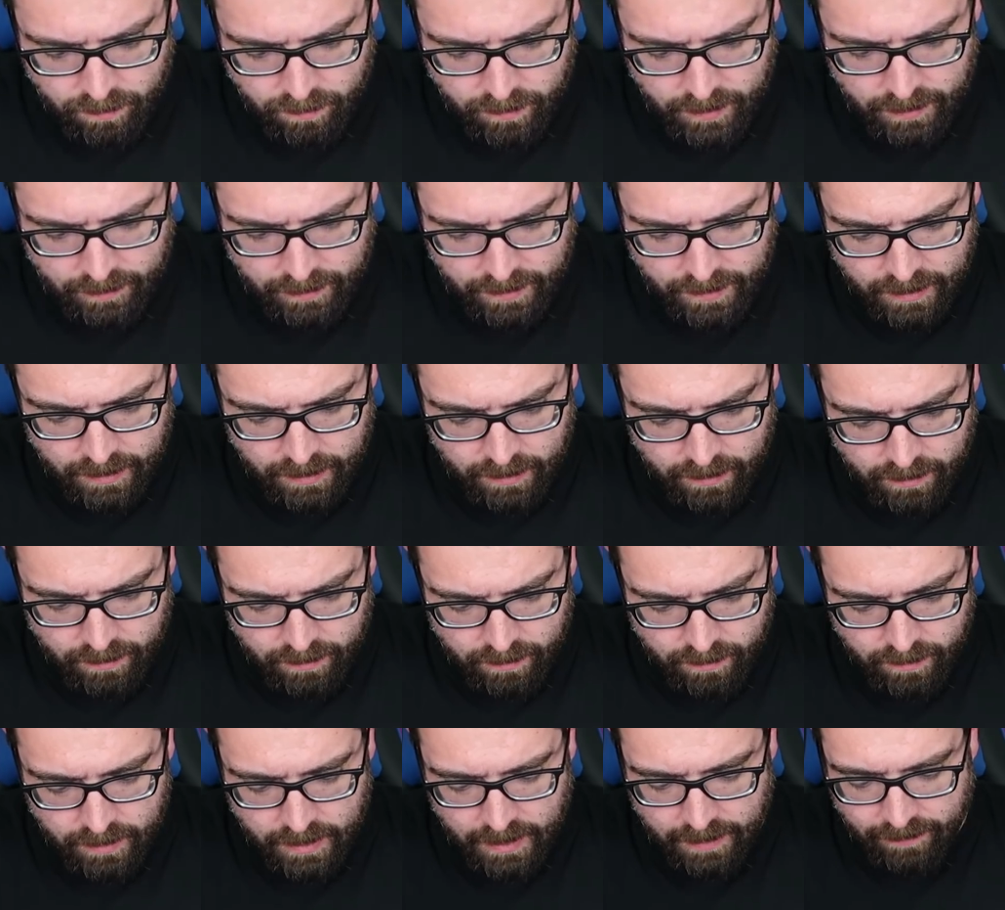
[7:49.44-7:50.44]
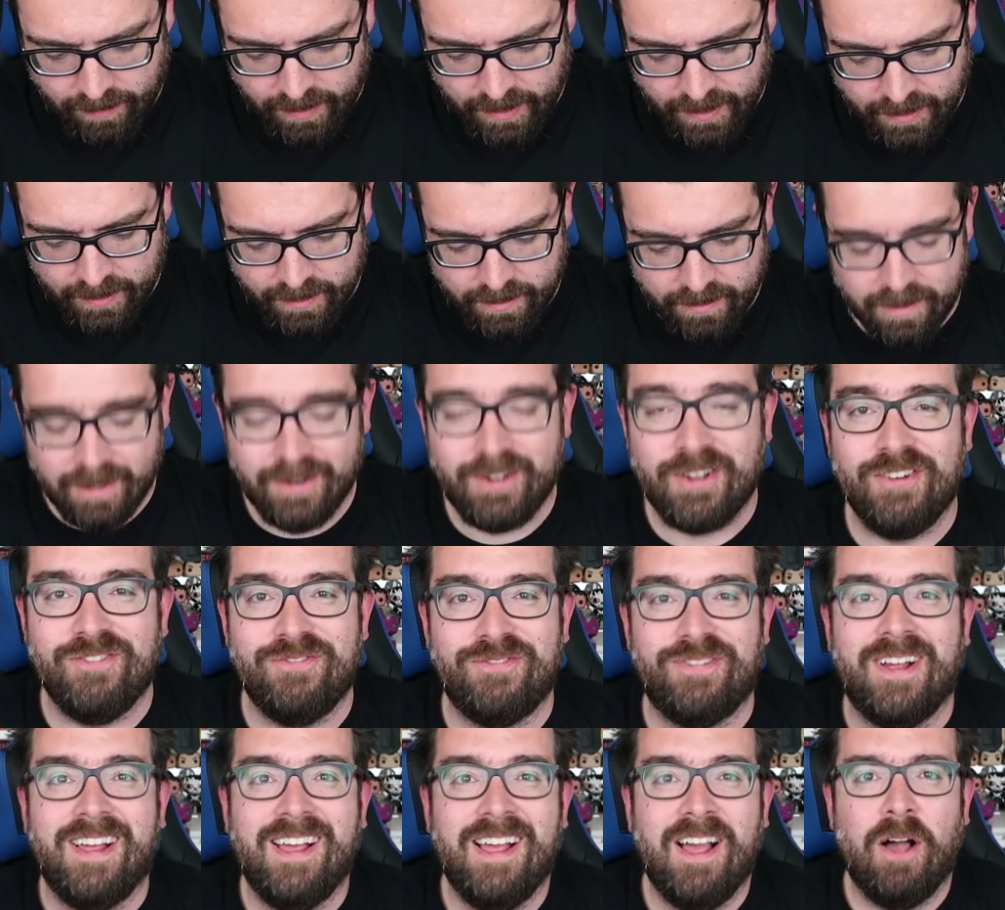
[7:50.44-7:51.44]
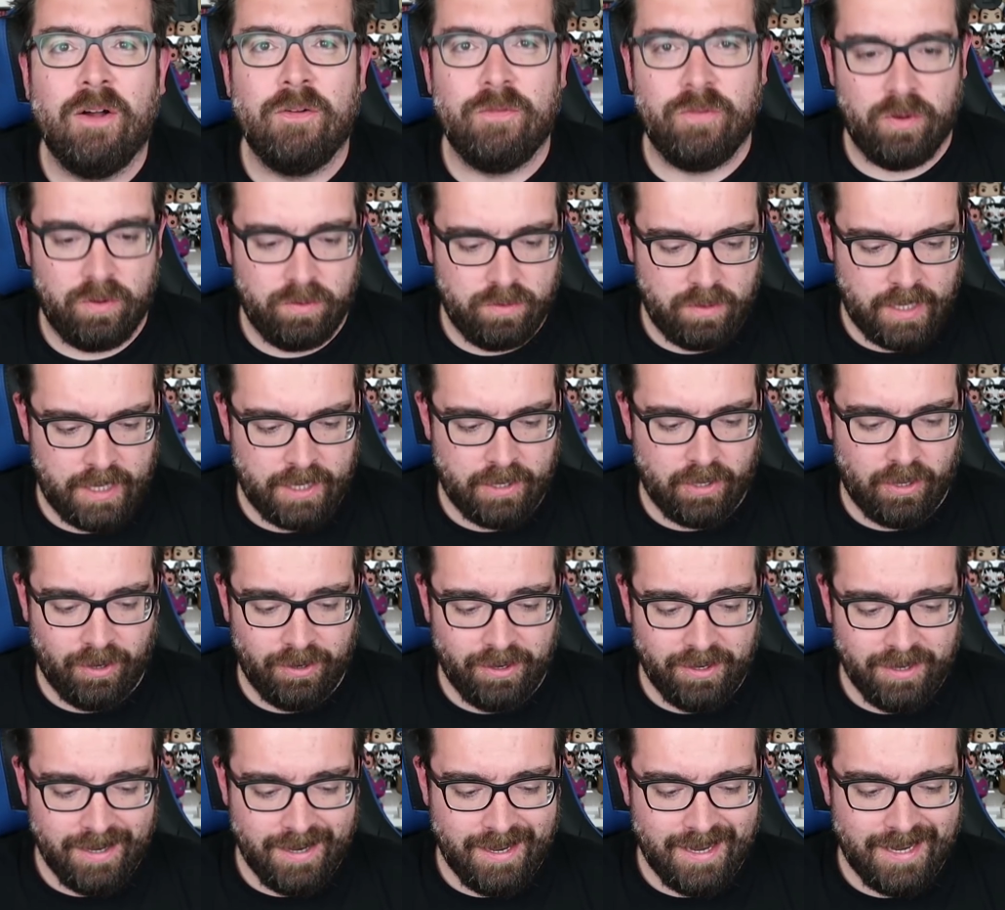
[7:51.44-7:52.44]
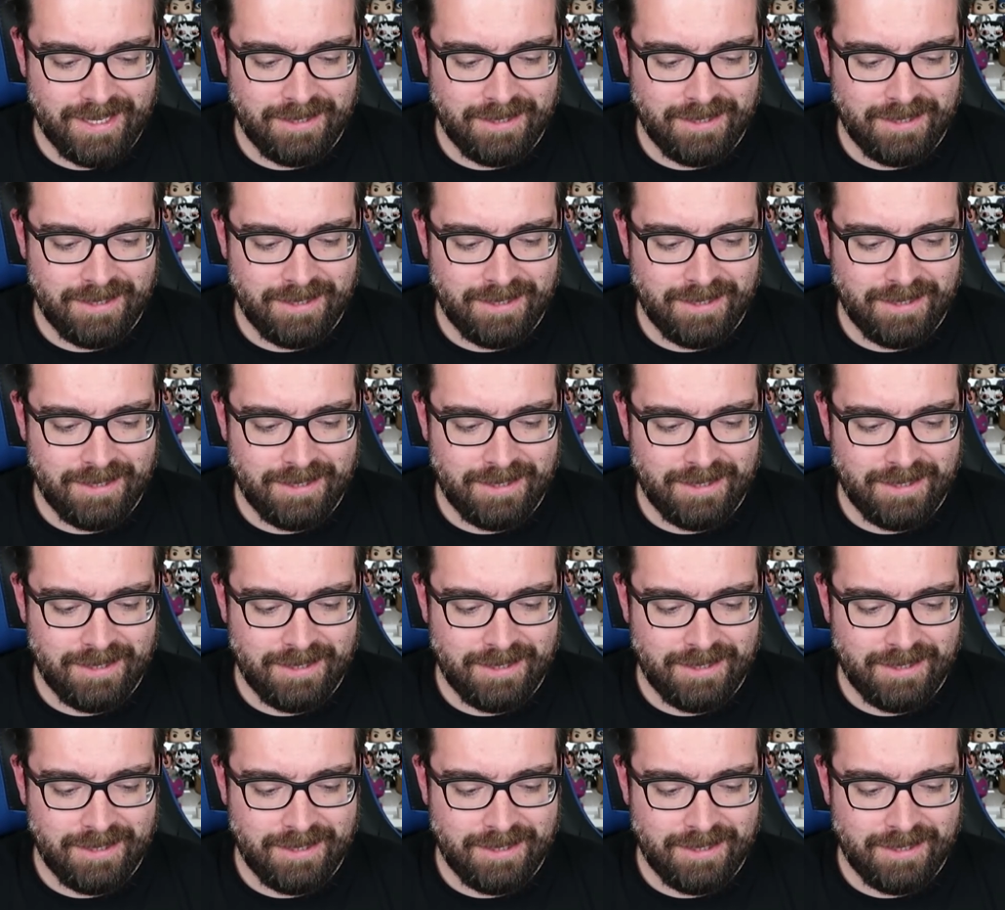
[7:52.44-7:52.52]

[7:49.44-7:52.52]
Where is he? There he is. Hang on,